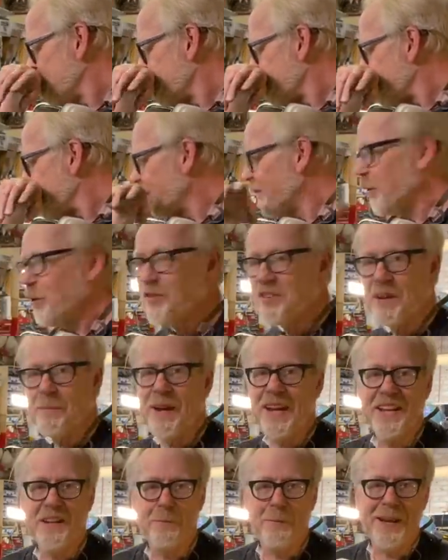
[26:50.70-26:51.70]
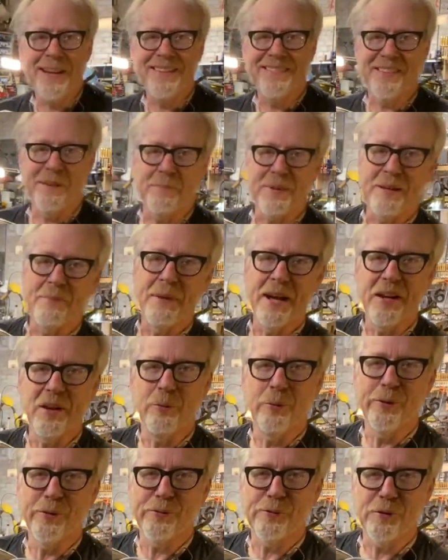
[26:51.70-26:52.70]
the first time I had to paint something metal
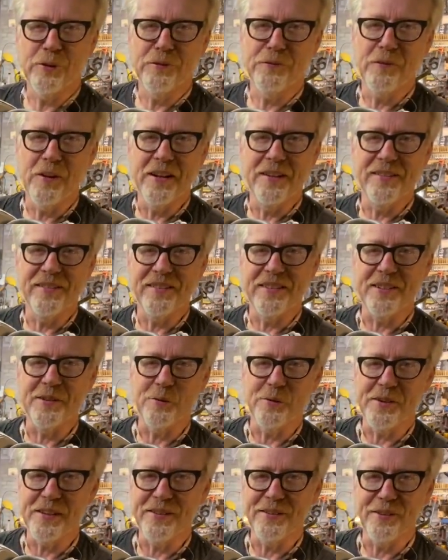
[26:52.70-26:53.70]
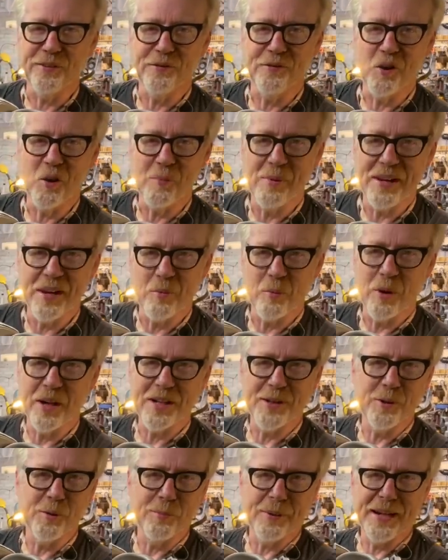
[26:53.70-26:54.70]
was for a friend's senior thesis film at
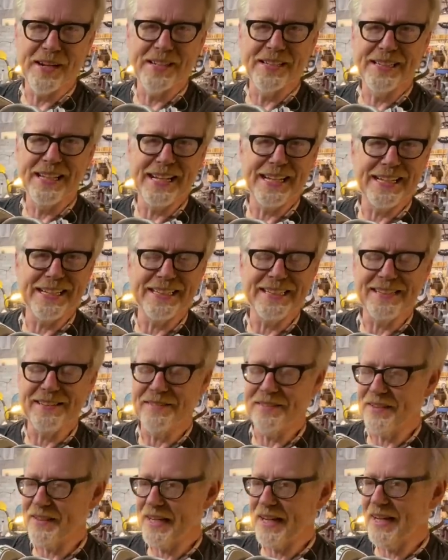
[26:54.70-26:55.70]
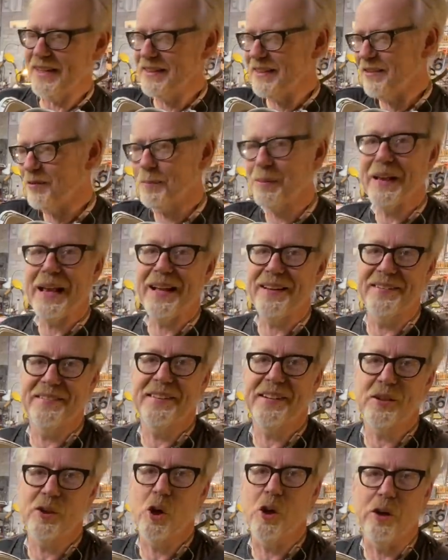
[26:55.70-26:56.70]
NYU back in the 80s. And I had these
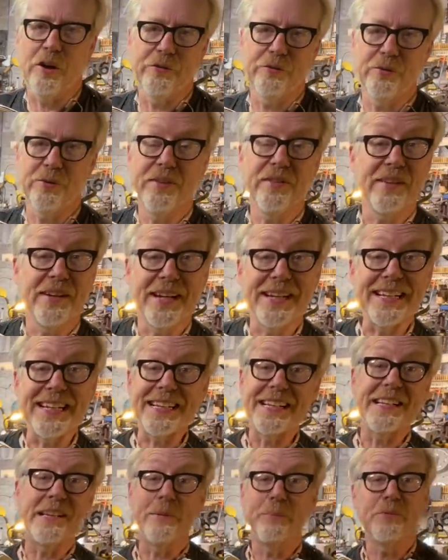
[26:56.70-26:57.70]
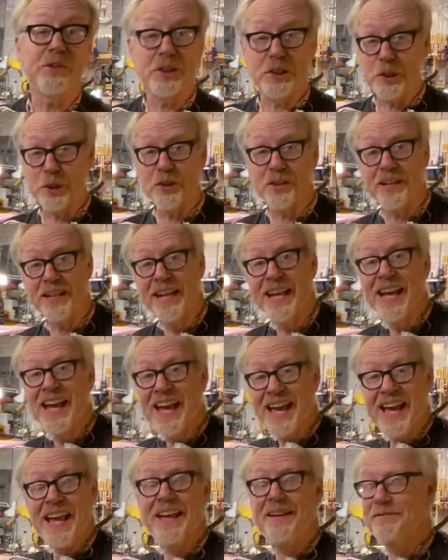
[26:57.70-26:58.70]
plastic cauldrons and I needed them to look
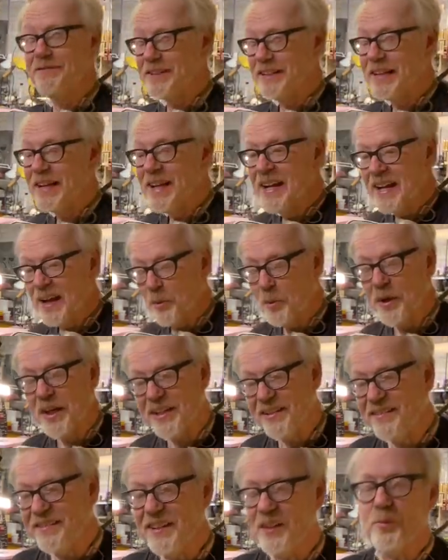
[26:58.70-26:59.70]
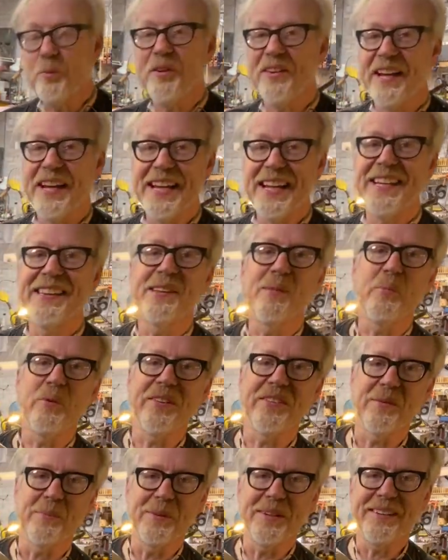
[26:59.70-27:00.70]
heavy. And what I did was I hit them with
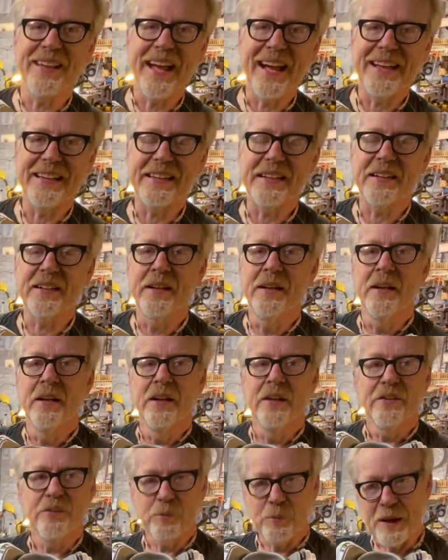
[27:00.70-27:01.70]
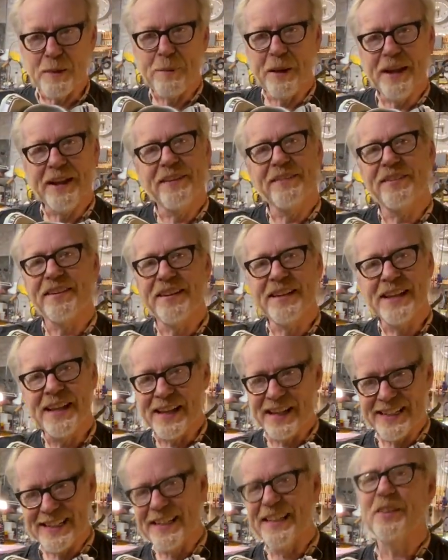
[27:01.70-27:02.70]
some metallic spray paints and then
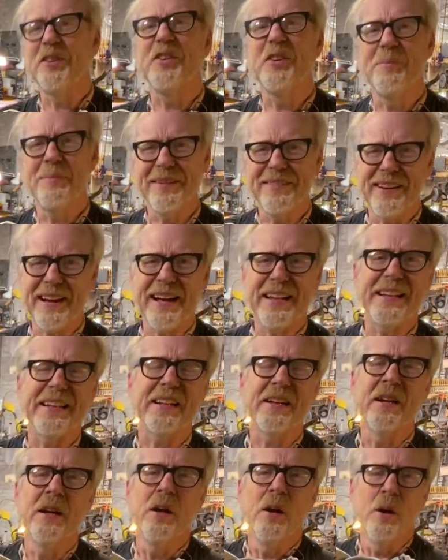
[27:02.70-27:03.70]
I killed the metallic